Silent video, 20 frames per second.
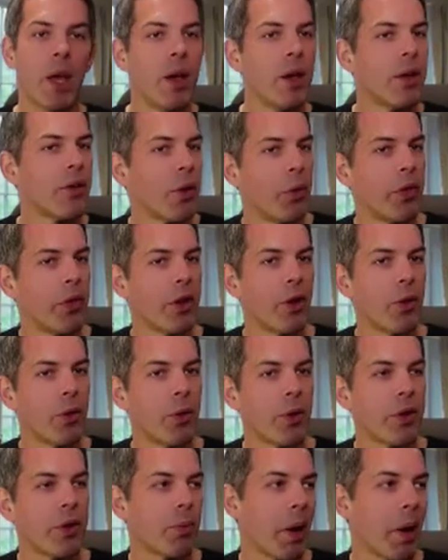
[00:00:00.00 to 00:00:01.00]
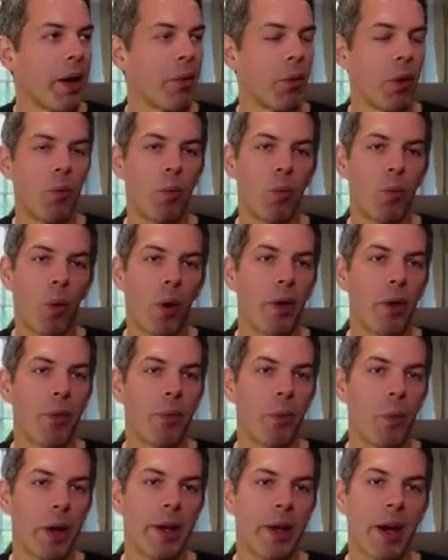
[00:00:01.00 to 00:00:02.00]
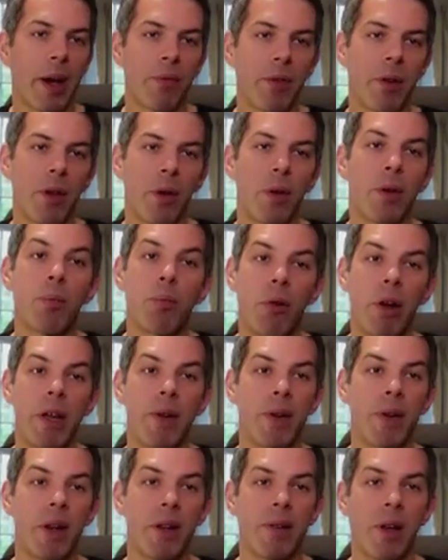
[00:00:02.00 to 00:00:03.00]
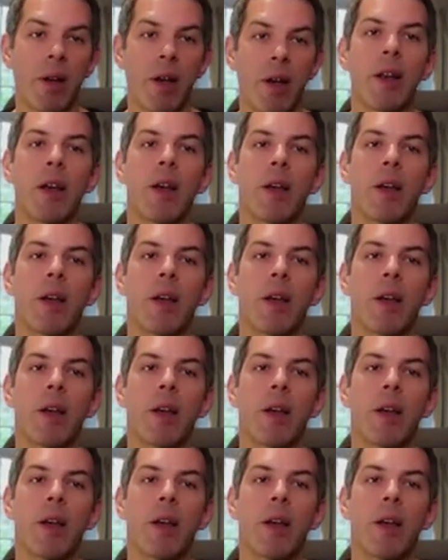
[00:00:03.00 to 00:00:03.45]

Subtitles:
So with the Google Display one, quite often what you'd have to do is brief a designer